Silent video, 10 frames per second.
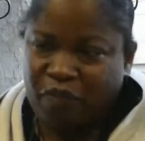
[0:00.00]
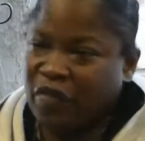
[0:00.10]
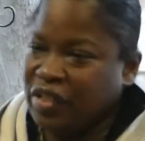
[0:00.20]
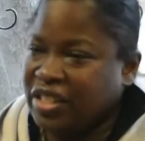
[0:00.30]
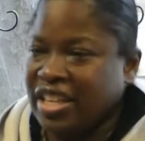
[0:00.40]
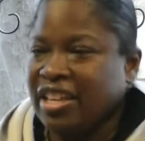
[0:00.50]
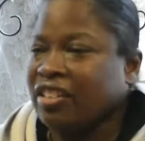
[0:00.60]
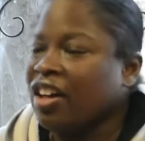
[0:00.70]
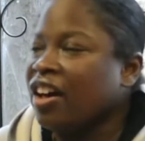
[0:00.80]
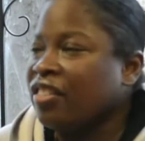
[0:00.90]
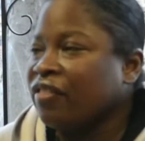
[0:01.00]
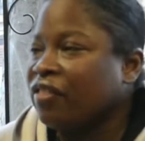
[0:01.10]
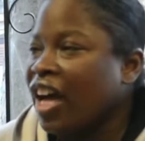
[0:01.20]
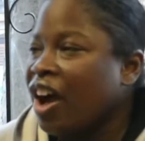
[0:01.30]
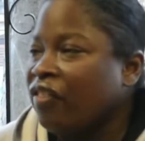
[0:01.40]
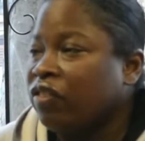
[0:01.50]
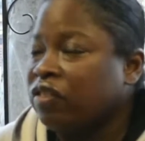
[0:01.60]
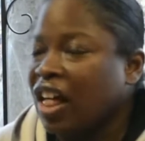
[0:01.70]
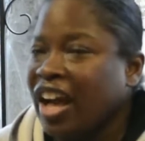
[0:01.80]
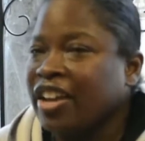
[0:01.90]
seen a lot of the
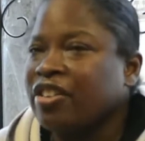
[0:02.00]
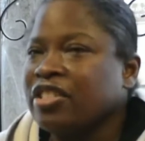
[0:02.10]
flyers.